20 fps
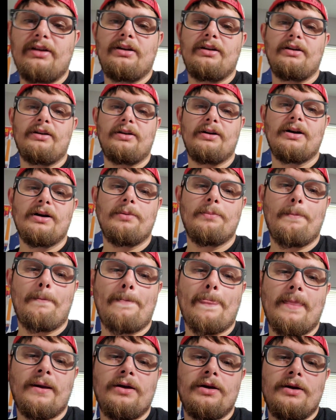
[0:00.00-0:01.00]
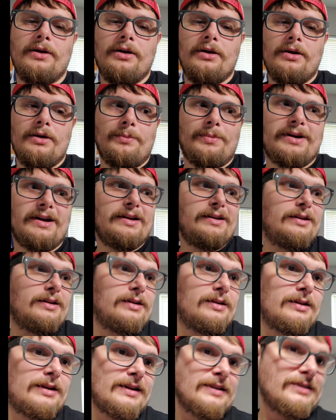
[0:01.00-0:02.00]
But
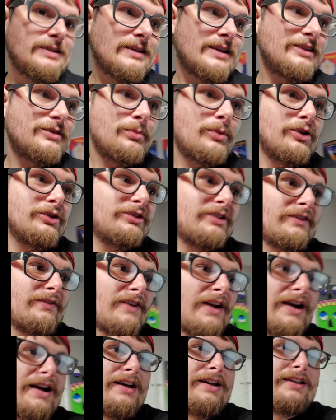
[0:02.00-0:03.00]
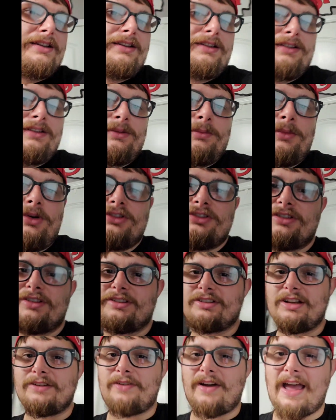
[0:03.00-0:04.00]
like I said, that's most I've got, most of the
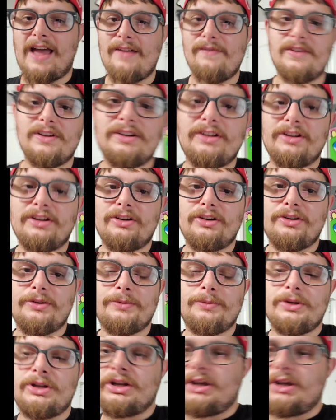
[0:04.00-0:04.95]
stuff I have in here.